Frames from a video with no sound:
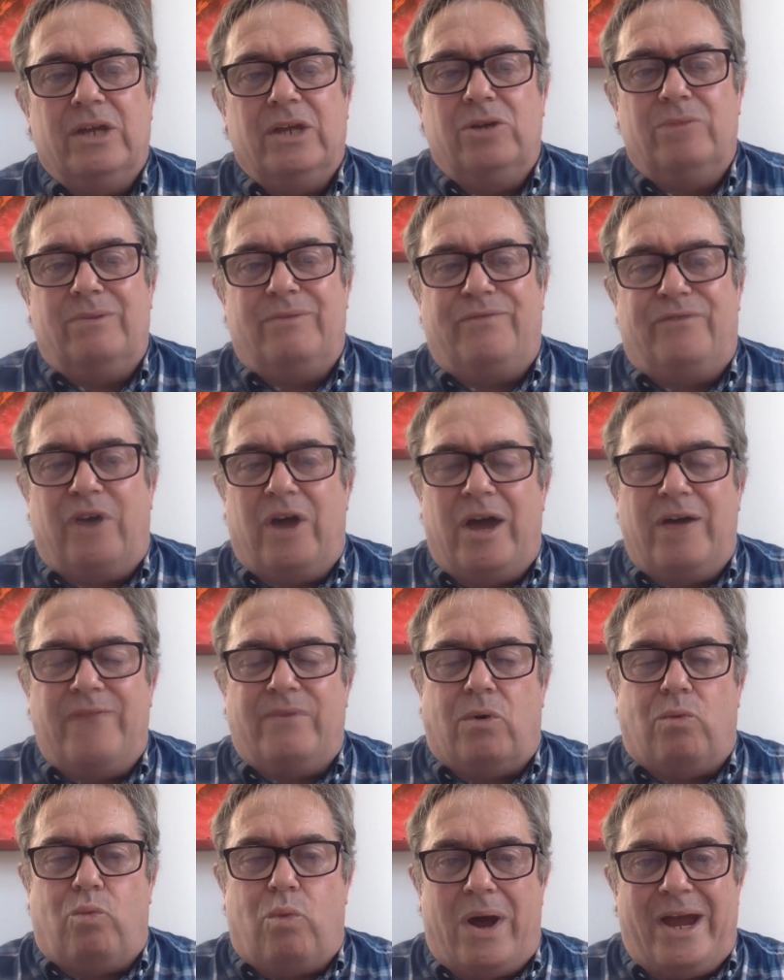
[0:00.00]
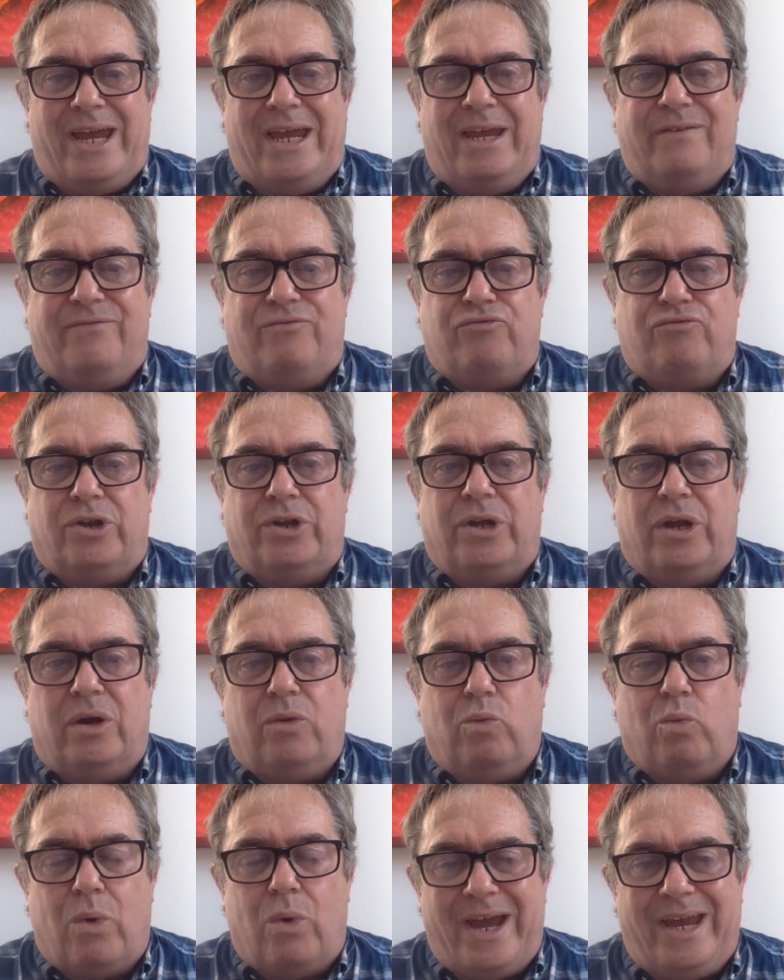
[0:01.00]
Number 5, Wave
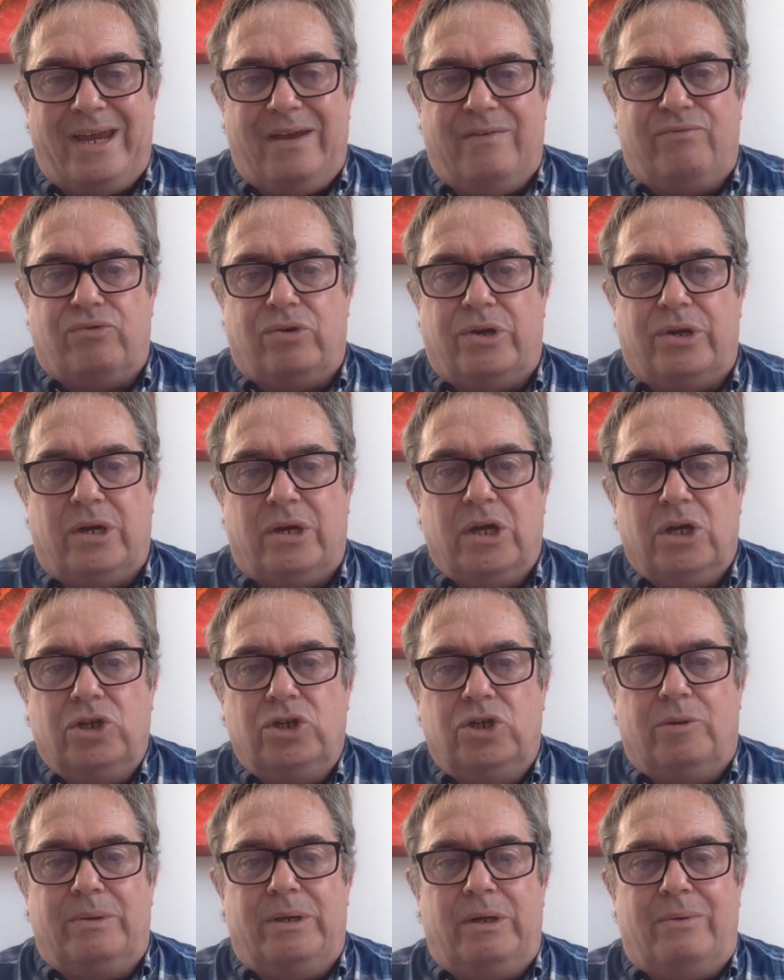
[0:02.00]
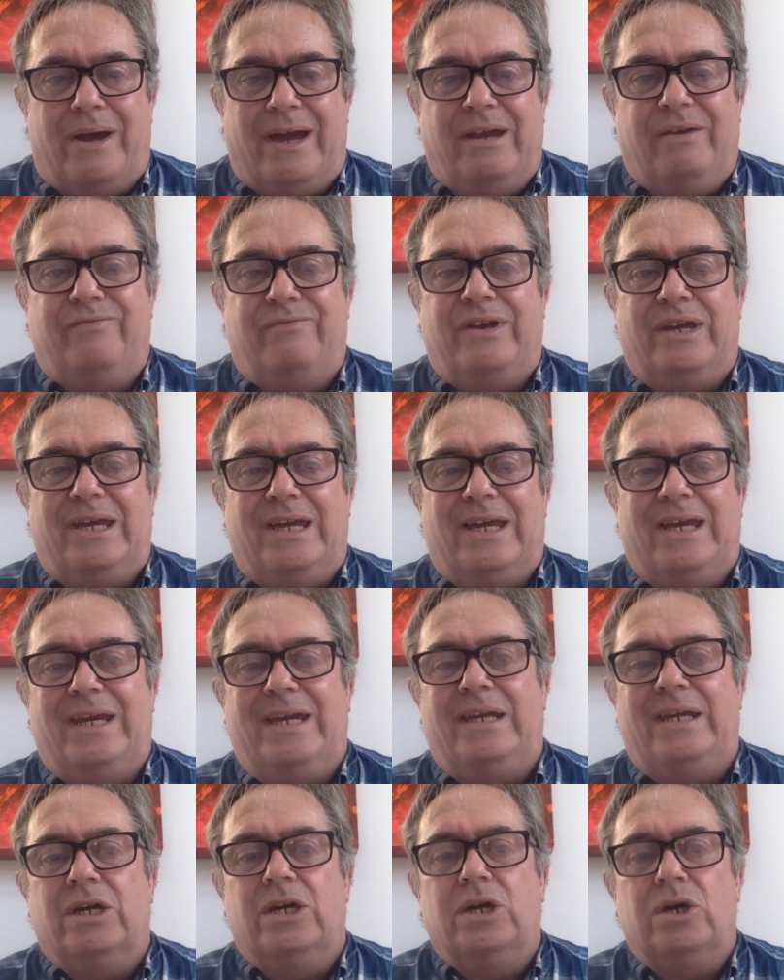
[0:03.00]
Runner. Wave Runner.
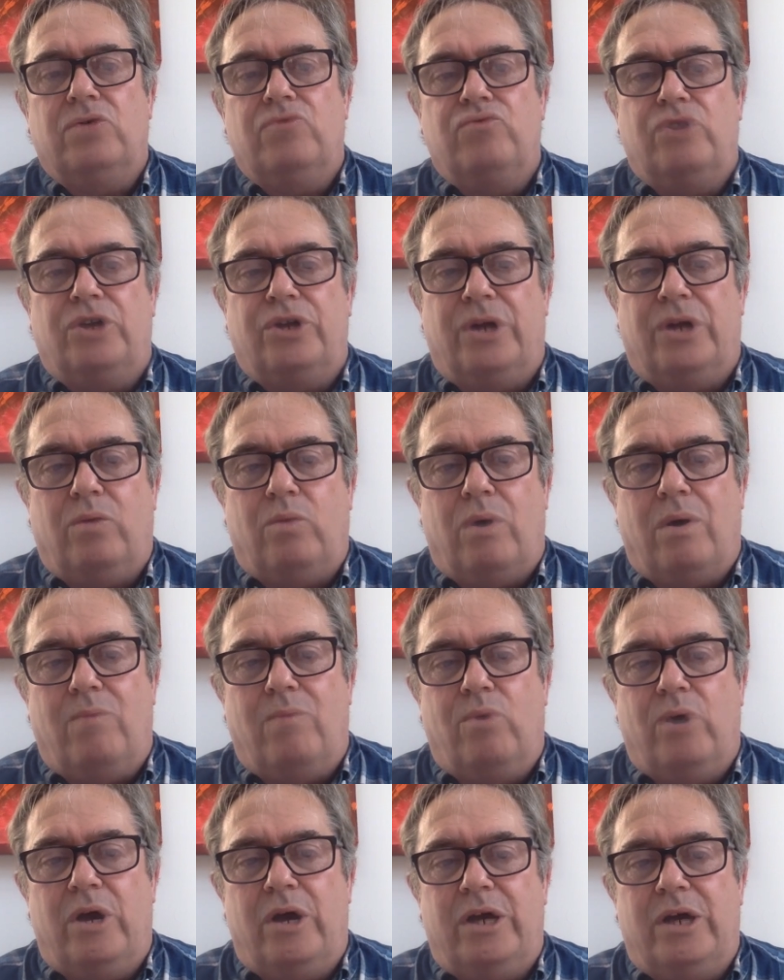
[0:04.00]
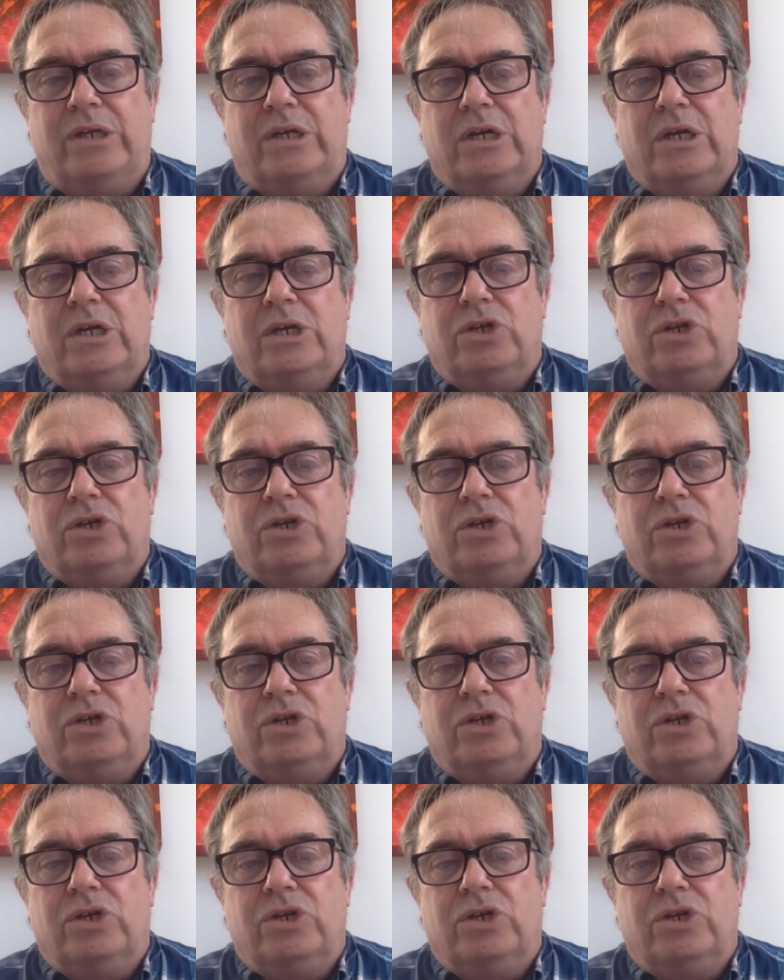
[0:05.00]
W-A-V-E, Runner. One word.